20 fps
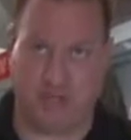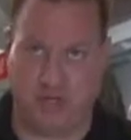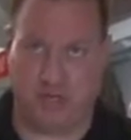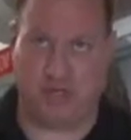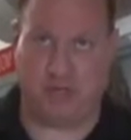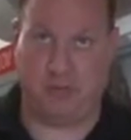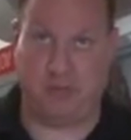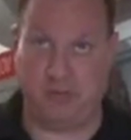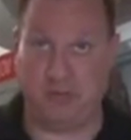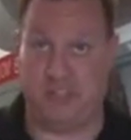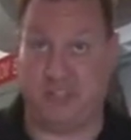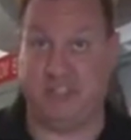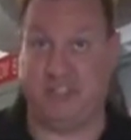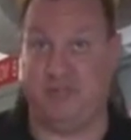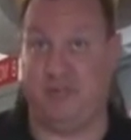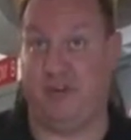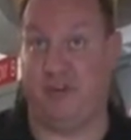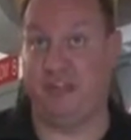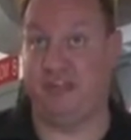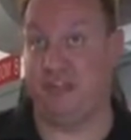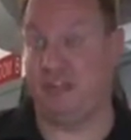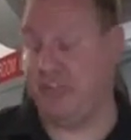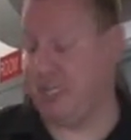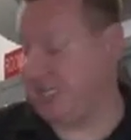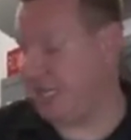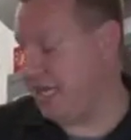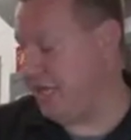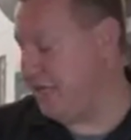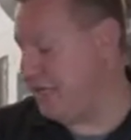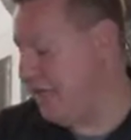tourniquet, commercialized improvised
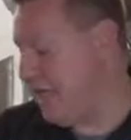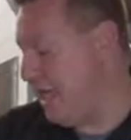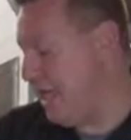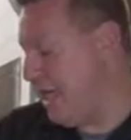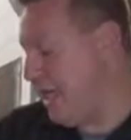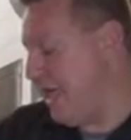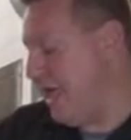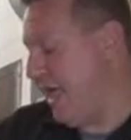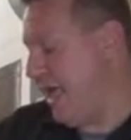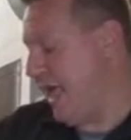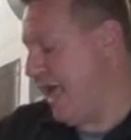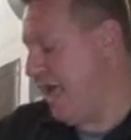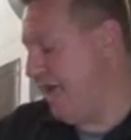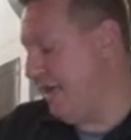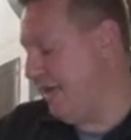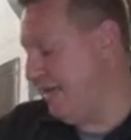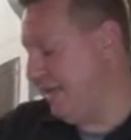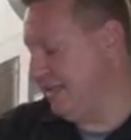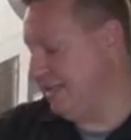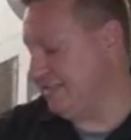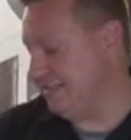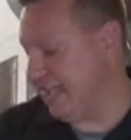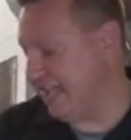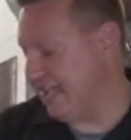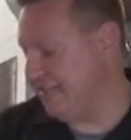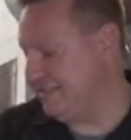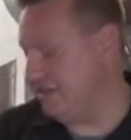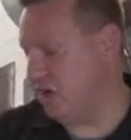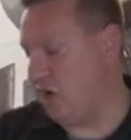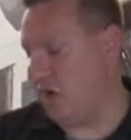tourniquet, and in this
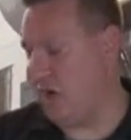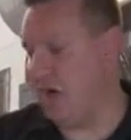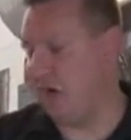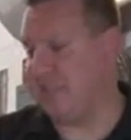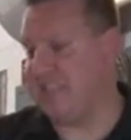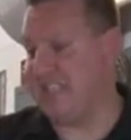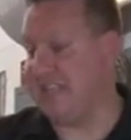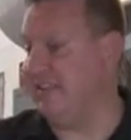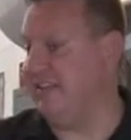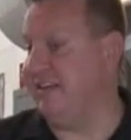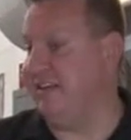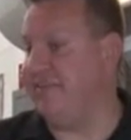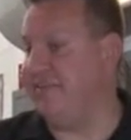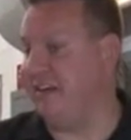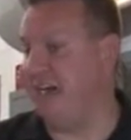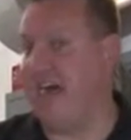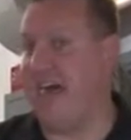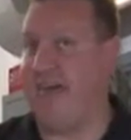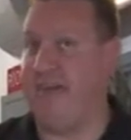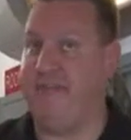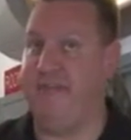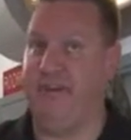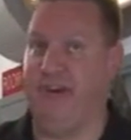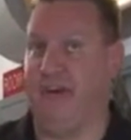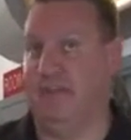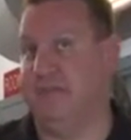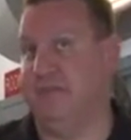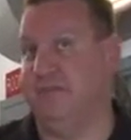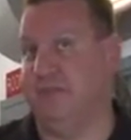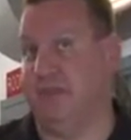case are 75
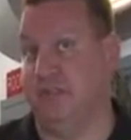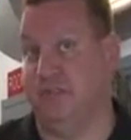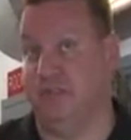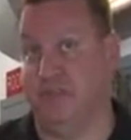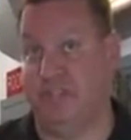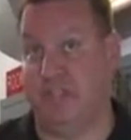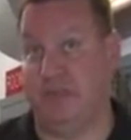of those